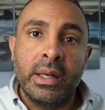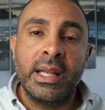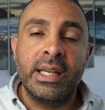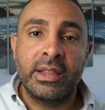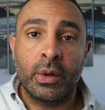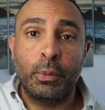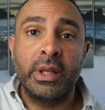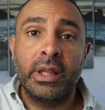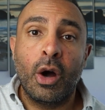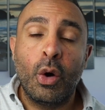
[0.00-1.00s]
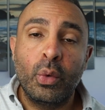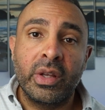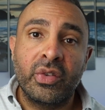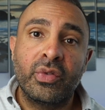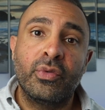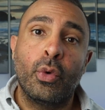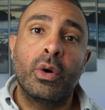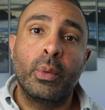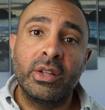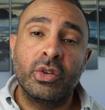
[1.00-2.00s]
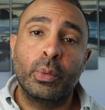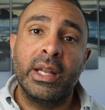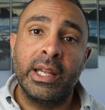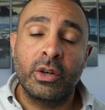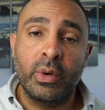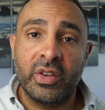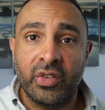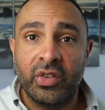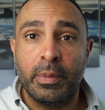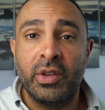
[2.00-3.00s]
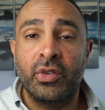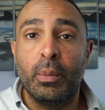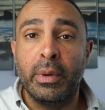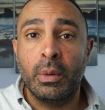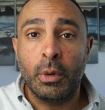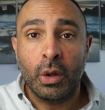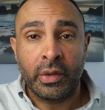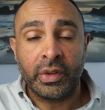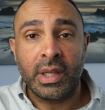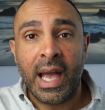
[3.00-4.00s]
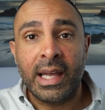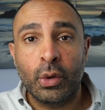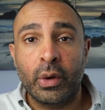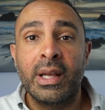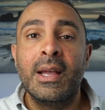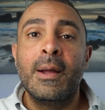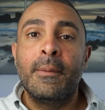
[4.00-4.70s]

and yet they're putting the onus for rental rate increases to be so minimal on the landlord.